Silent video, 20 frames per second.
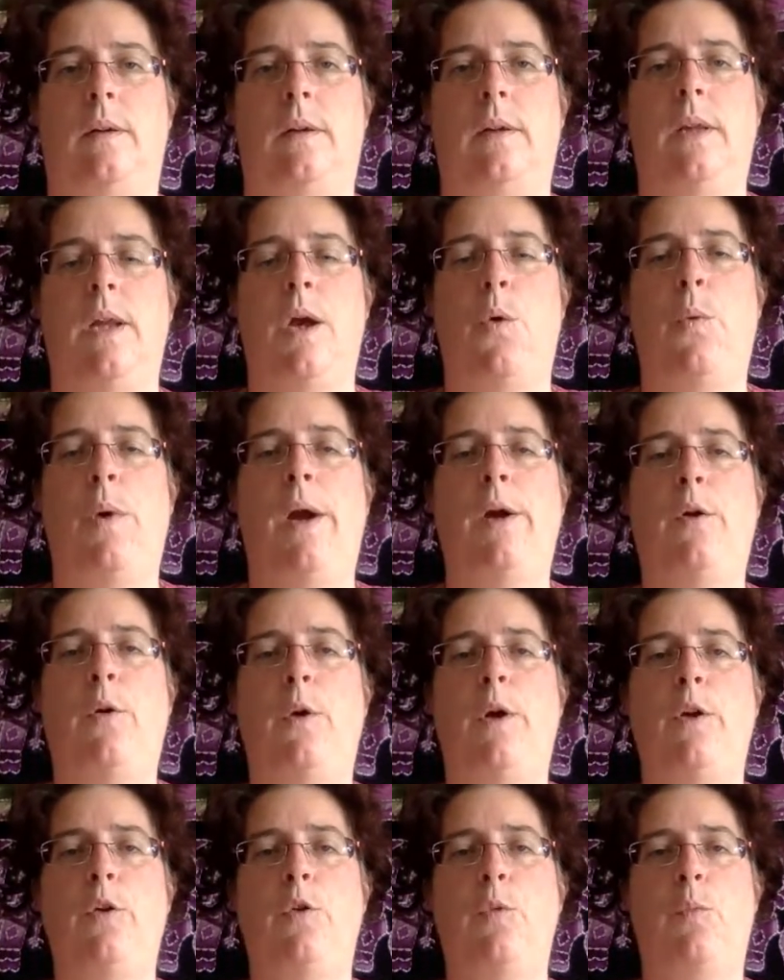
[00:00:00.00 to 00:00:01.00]
Now we're
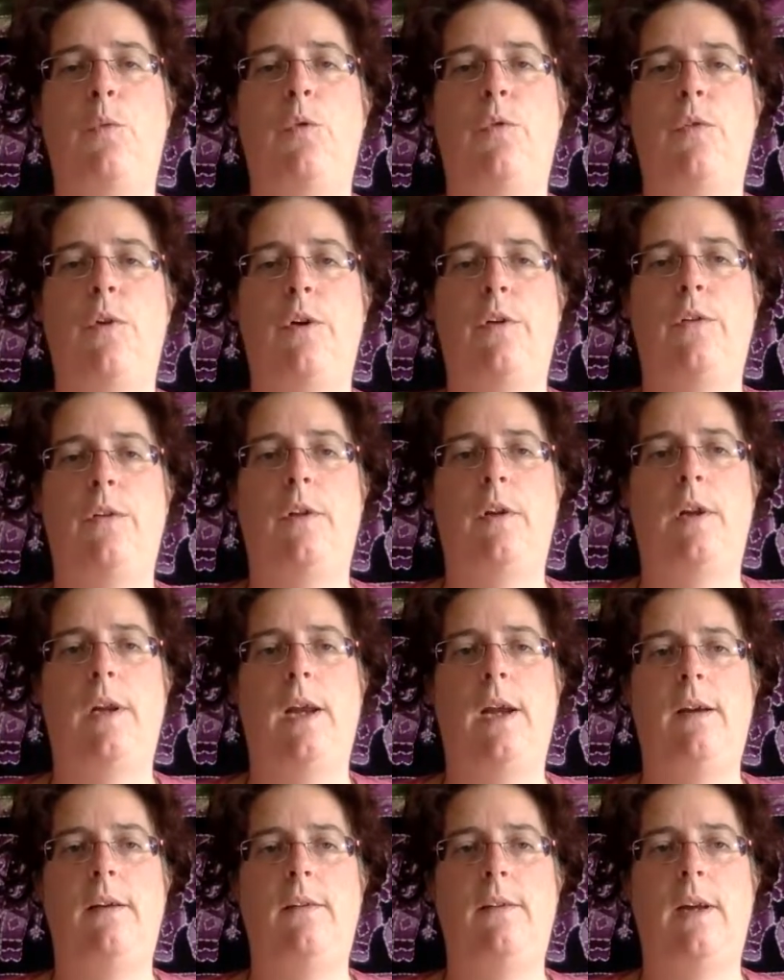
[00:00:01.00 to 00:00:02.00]
going to move on to the
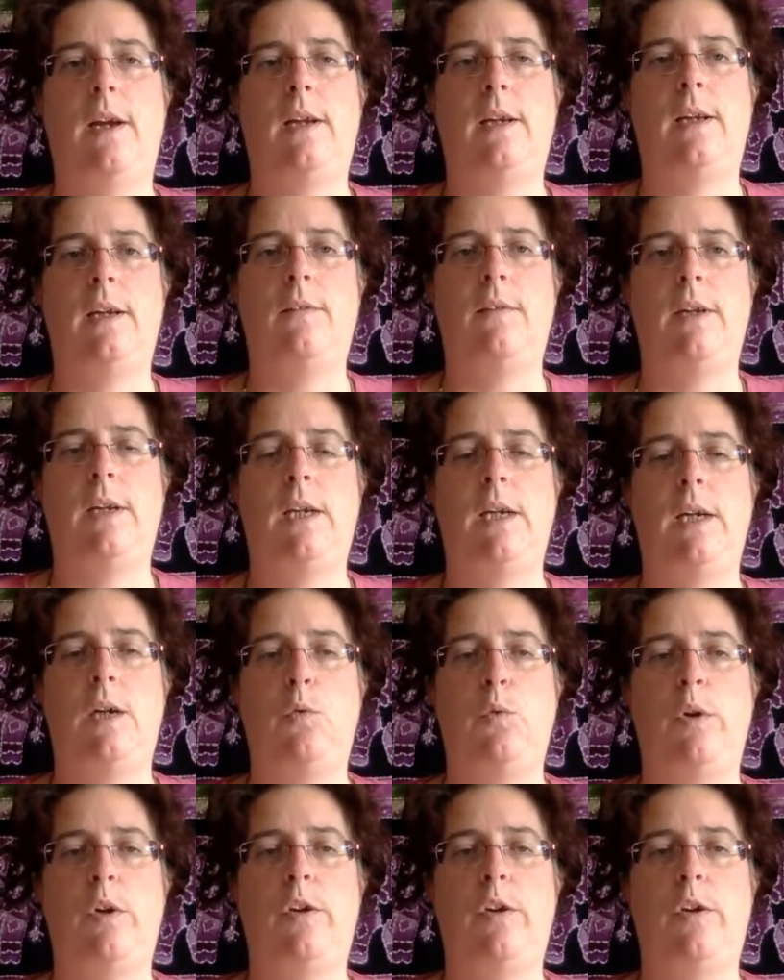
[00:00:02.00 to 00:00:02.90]
next activity,